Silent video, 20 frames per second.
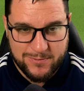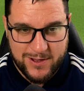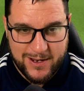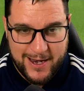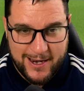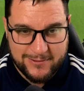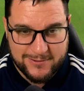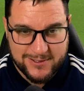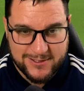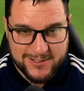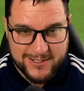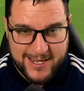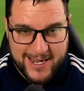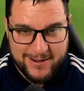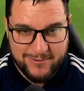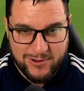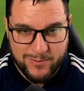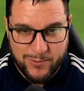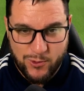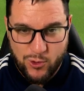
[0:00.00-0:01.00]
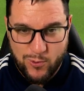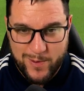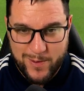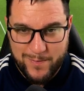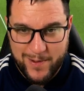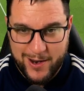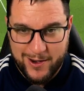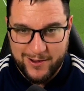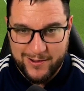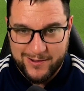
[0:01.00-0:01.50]
that allows us to keep the ball a bit
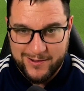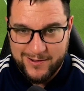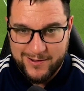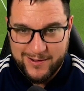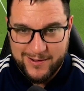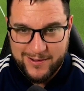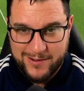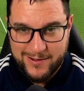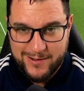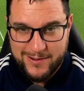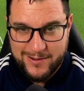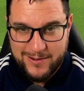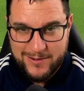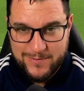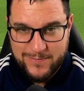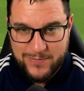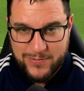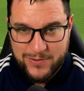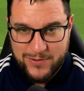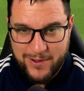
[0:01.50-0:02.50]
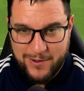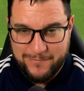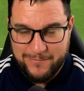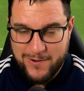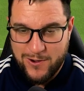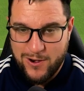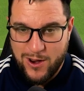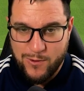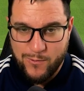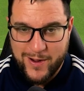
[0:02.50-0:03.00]
better. I
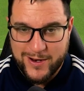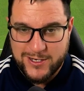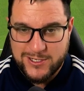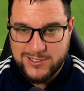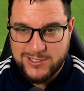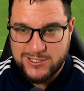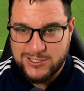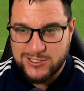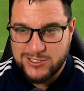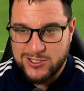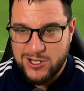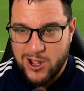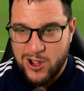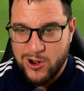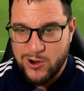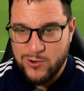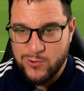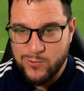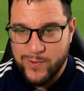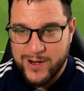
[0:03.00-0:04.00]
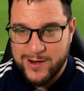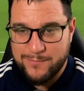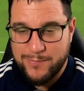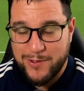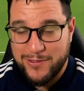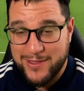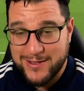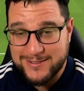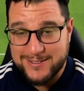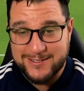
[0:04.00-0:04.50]
feel like
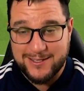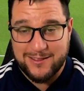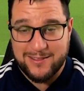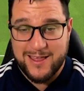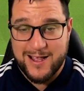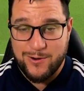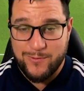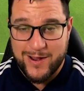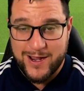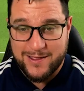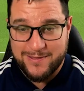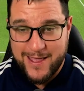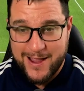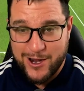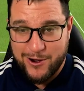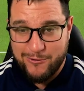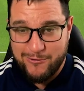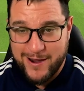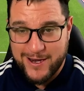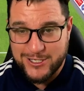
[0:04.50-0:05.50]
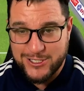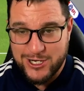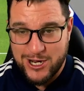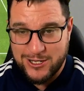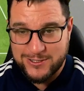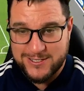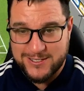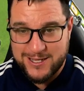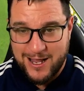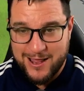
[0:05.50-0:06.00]
but this is the thing. We can then create
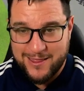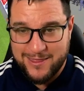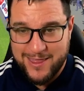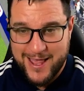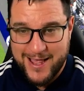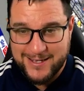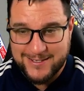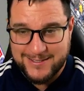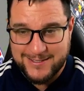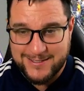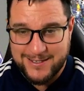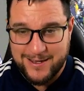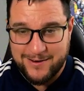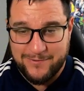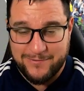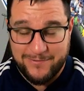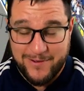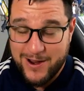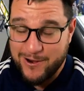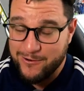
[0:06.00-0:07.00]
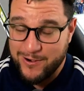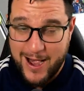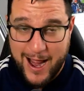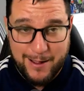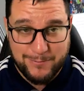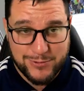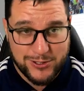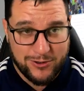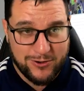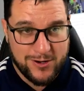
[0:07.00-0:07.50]
chances like this and Fearon
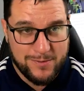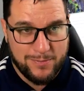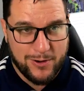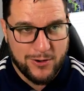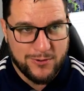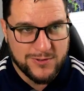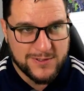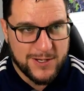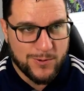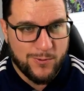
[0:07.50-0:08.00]
absolutely balloons it